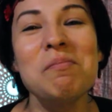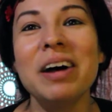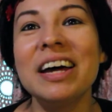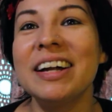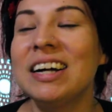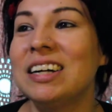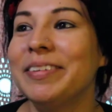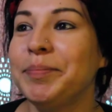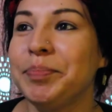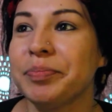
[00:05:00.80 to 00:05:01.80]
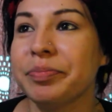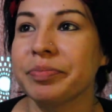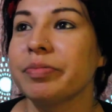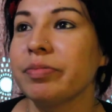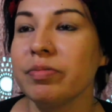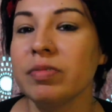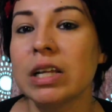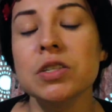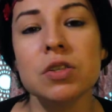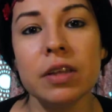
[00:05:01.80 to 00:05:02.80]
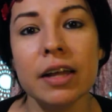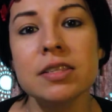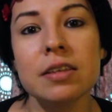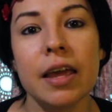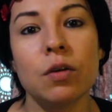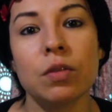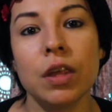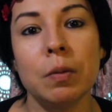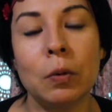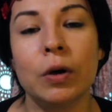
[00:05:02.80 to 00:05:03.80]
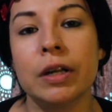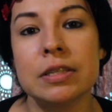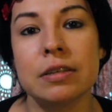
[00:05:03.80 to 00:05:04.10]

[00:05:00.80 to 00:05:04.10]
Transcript: but um, so that's like the importance